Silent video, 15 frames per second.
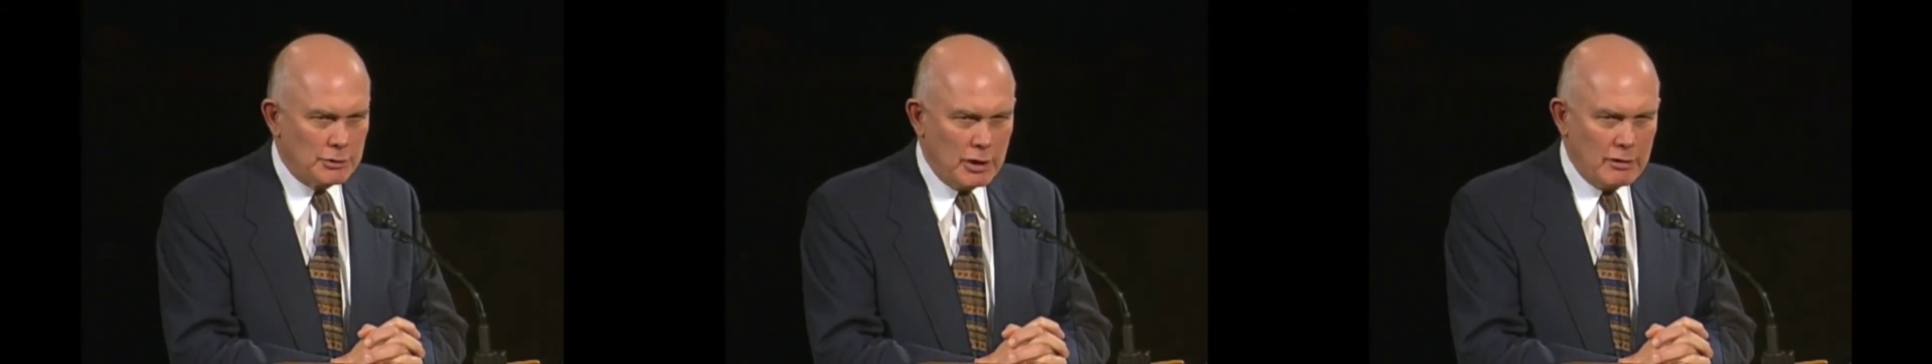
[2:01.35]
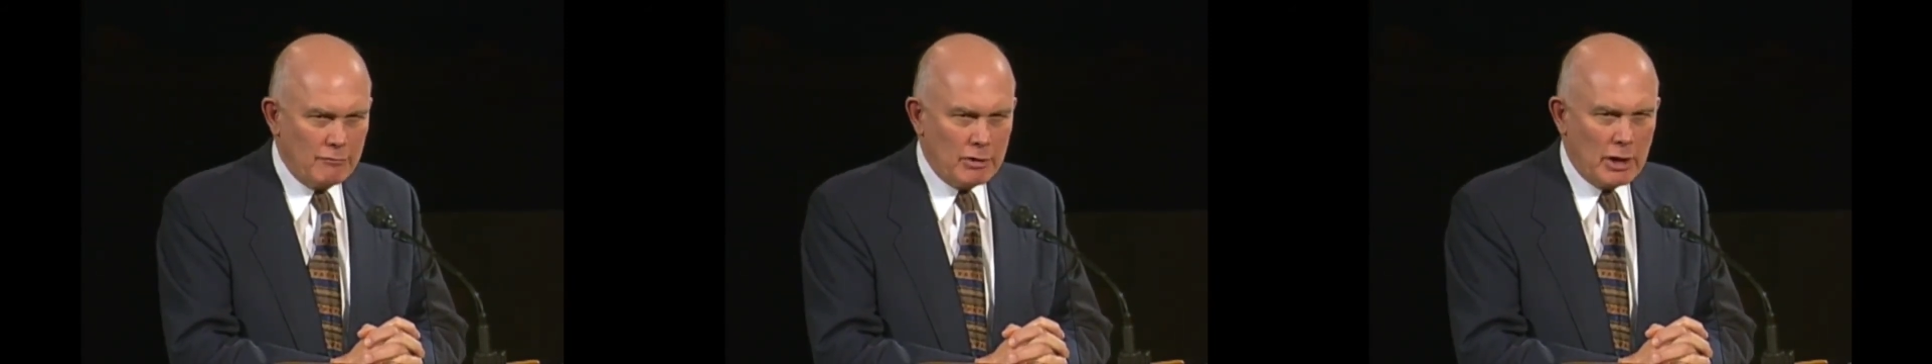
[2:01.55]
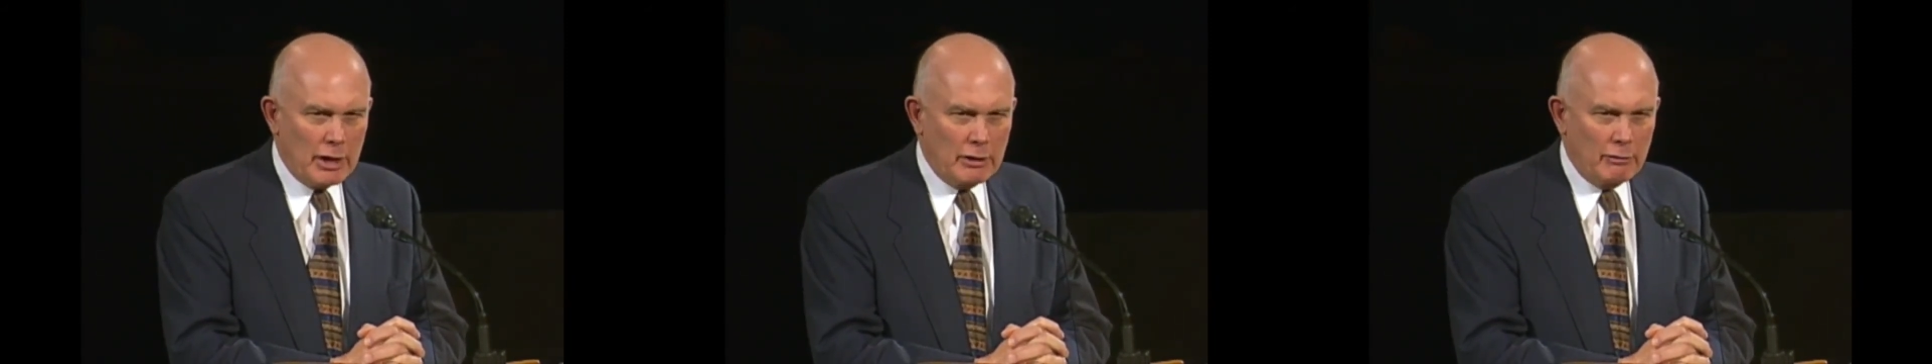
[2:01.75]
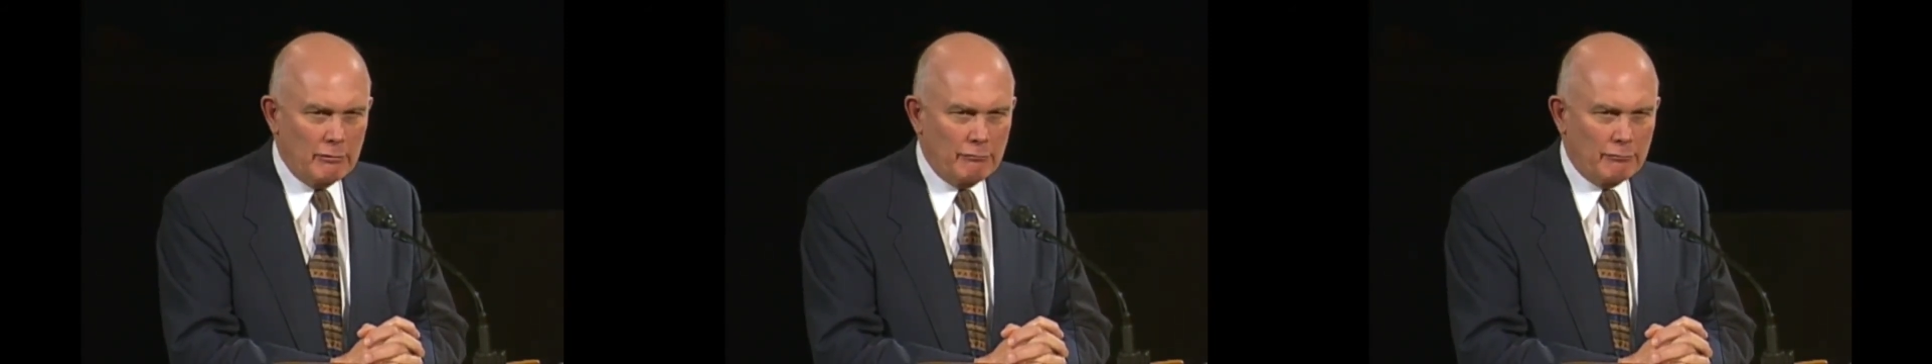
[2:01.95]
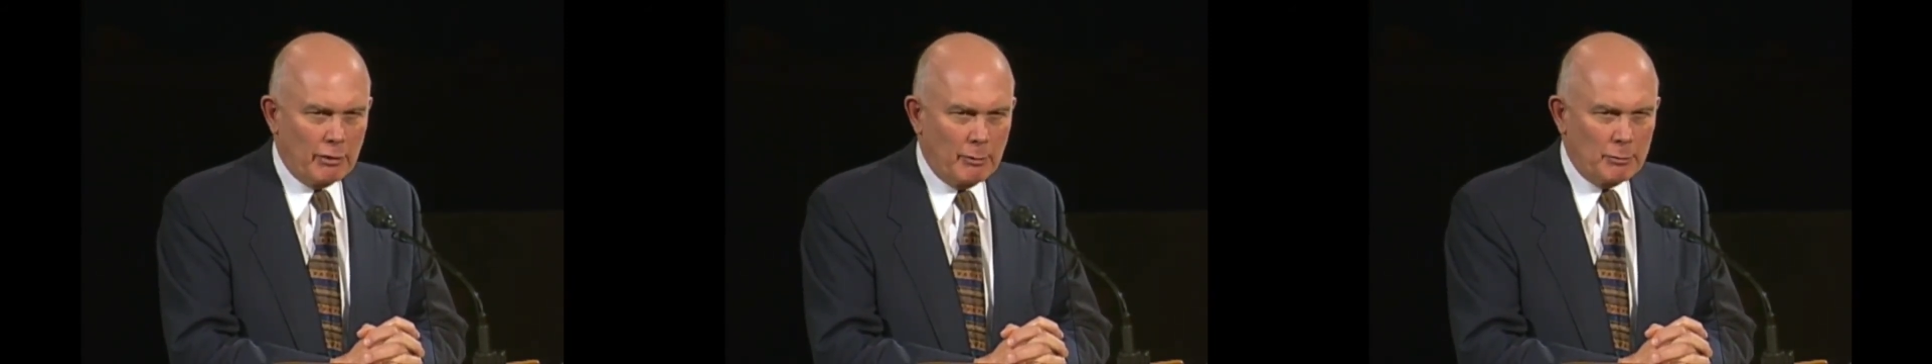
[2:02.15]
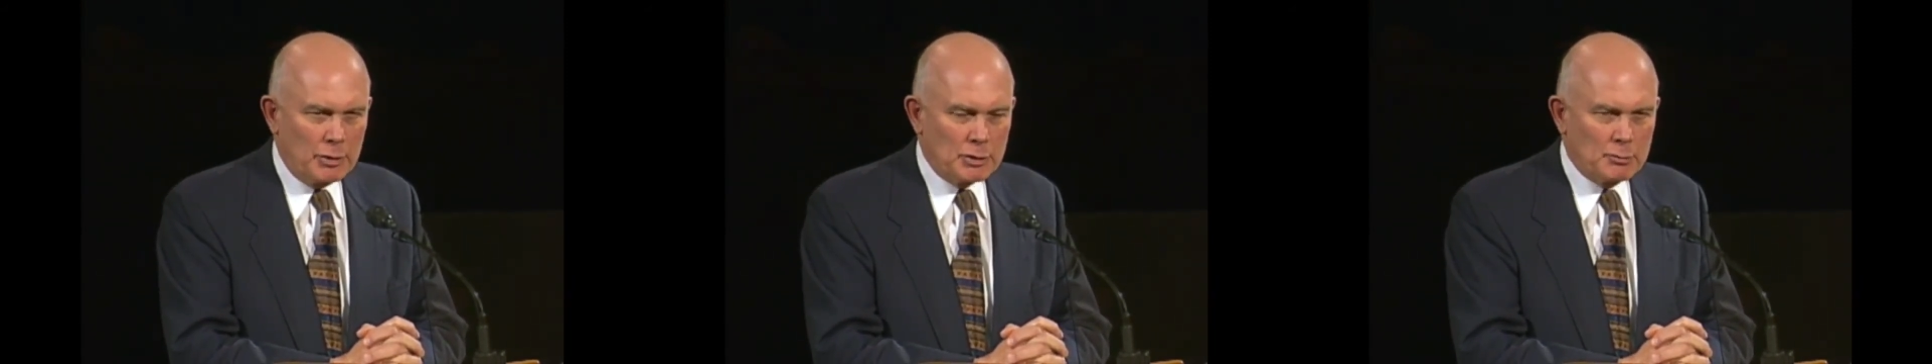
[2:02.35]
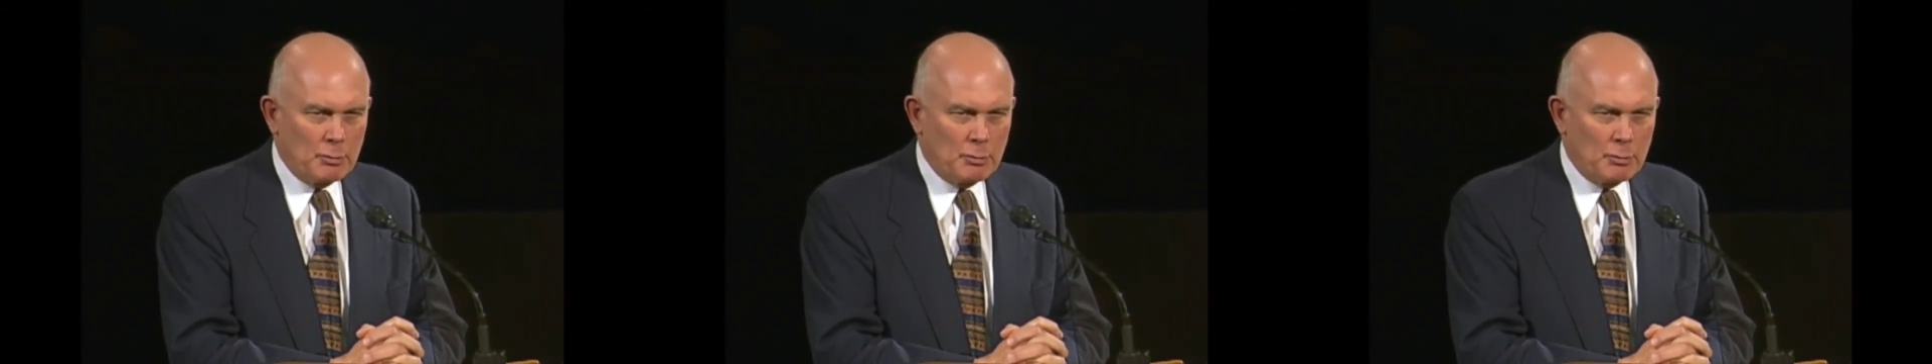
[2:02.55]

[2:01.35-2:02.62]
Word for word: deviated from his